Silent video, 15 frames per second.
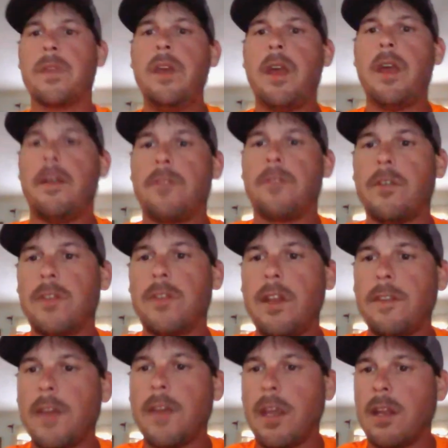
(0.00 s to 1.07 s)
If there's
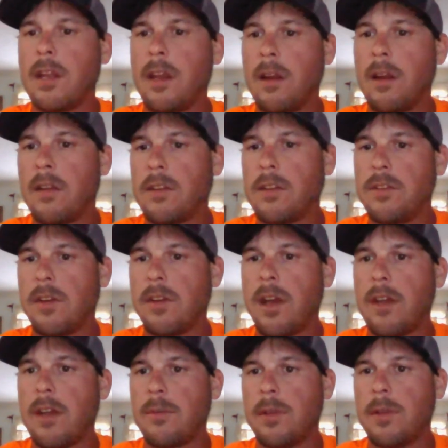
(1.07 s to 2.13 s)
anything in here that you
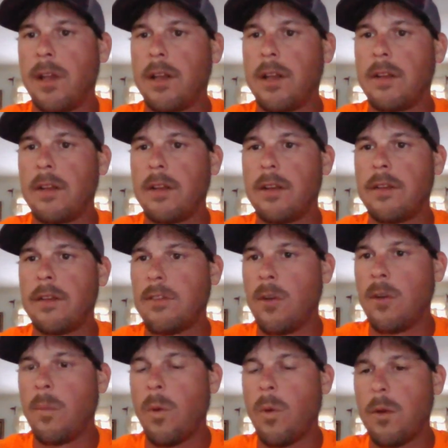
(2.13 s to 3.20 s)
guys would like to
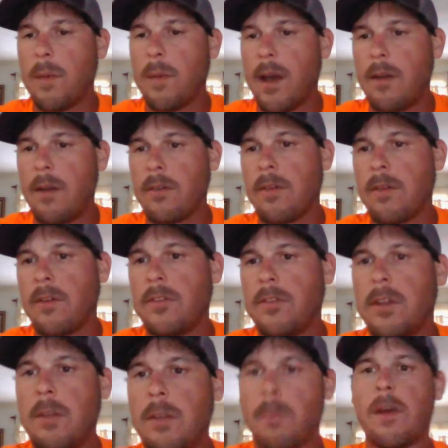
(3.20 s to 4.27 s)
know more about or
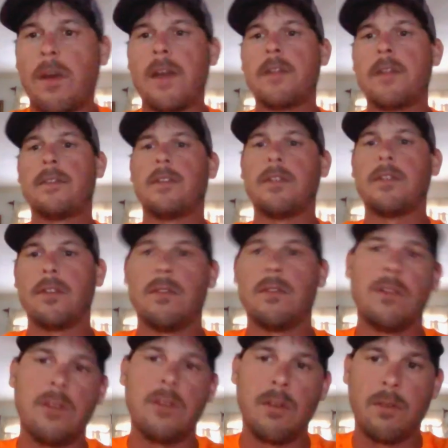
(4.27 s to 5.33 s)
see the brands that
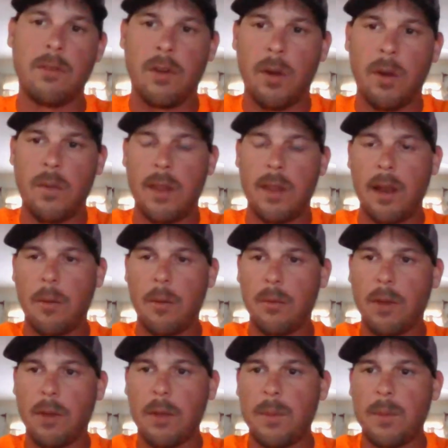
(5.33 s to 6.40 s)
you know that I
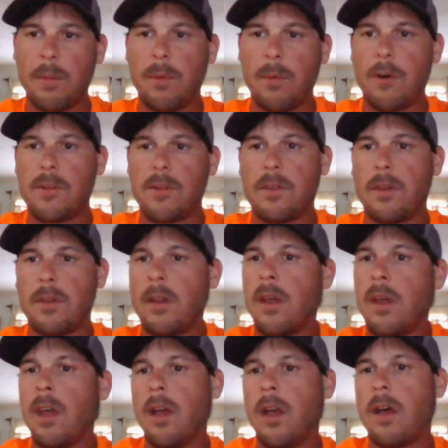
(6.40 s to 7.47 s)
would recommend purchasing,
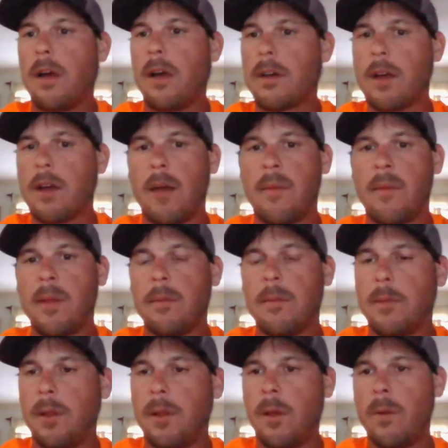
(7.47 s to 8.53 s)
comment
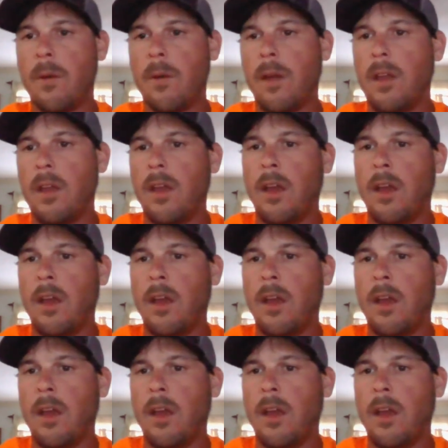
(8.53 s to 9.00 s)
below.